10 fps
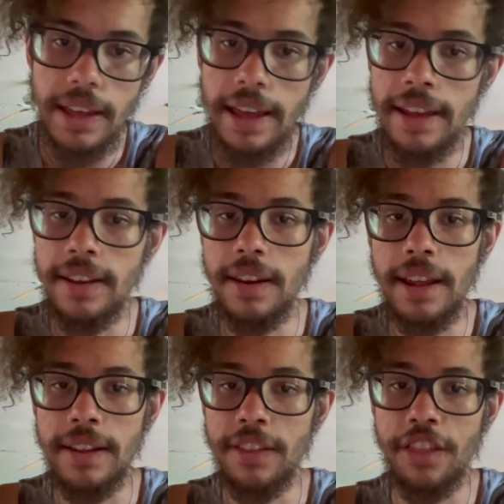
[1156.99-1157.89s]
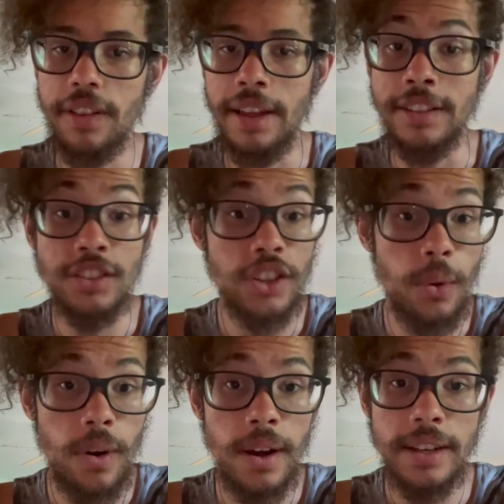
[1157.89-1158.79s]
and and and
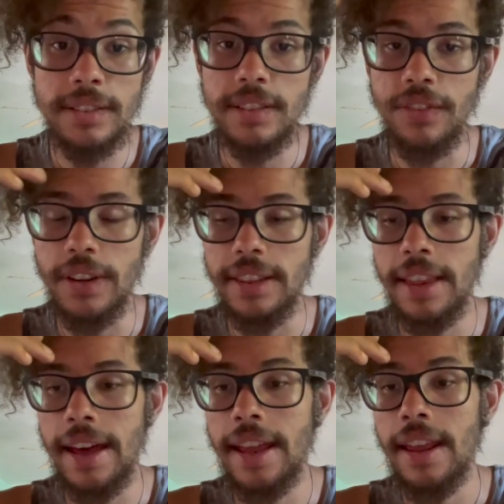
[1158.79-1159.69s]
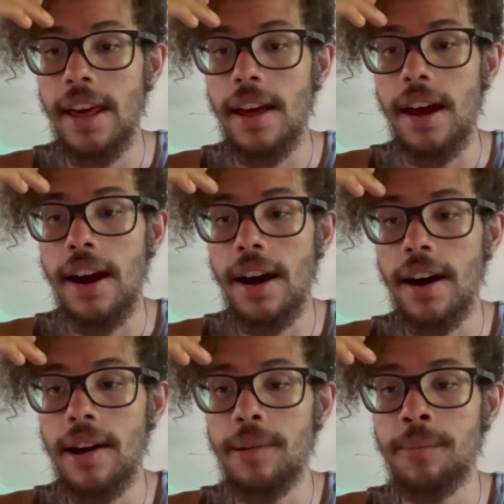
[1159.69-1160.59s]
so on and stuff like that.
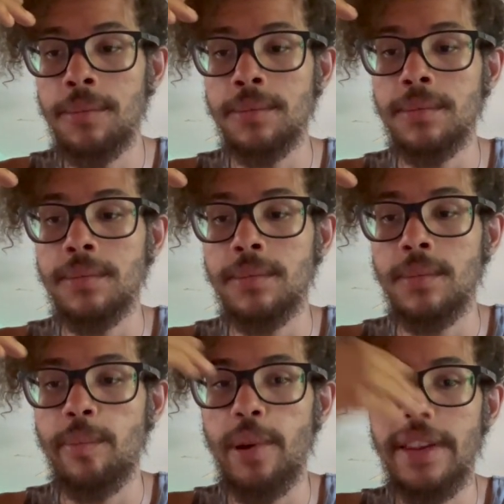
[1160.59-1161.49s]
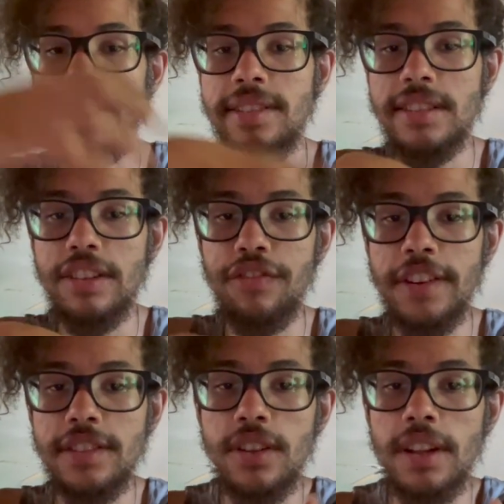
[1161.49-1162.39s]
Um but this is the
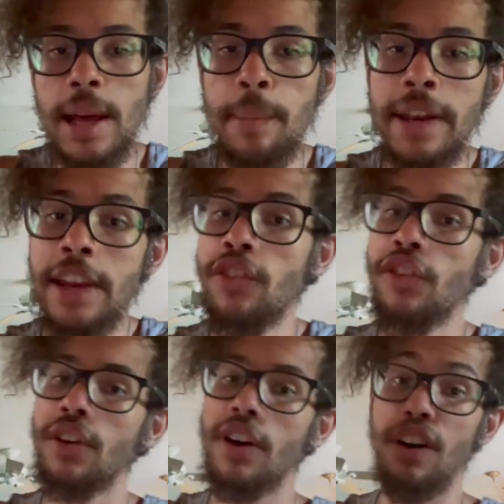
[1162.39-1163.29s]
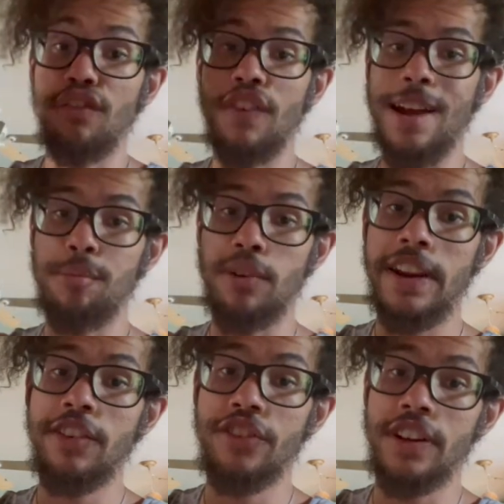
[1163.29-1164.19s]
physical emanation of
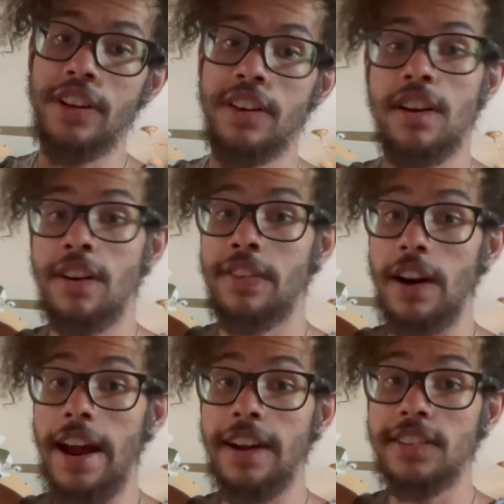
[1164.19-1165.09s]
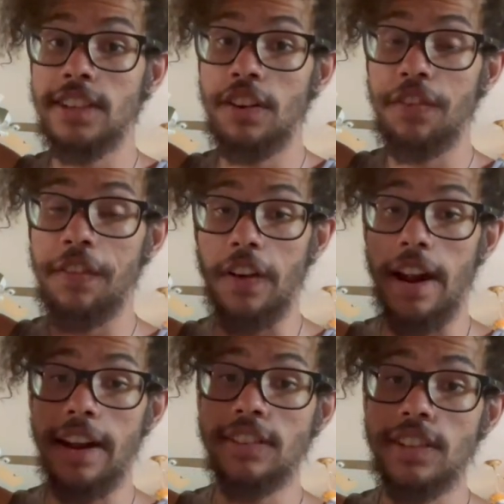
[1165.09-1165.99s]
vibration of our higher self. If our
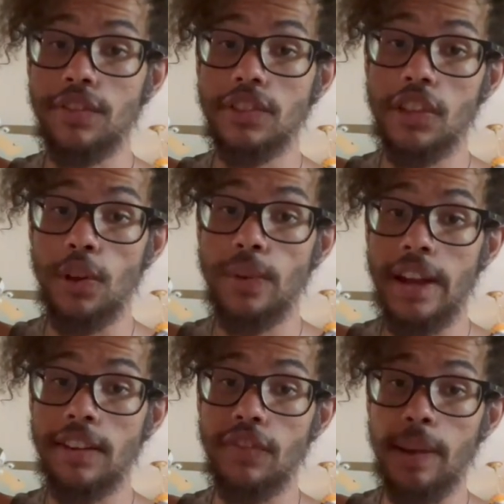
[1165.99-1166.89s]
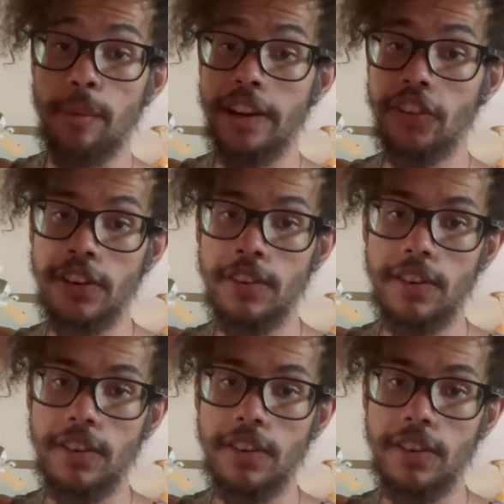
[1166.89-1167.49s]
higher self slowed down its vibration,